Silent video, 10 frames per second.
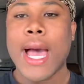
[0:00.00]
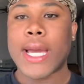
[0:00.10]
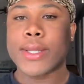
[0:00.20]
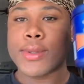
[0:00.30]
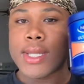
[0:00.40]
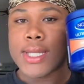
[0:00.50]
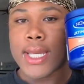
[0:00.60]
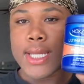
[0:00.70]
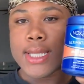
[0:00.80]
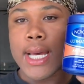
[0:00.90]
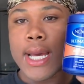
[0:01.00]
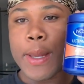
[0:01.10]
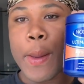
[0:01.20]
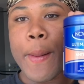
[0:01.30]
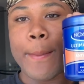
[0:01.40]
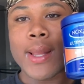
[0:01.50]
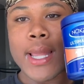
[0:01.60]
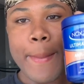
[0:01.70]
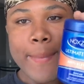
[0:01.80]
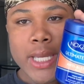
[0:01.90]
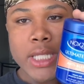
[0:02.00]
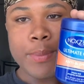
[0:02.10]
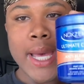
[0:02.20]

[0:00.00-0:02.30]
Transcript: I use this anti-blemish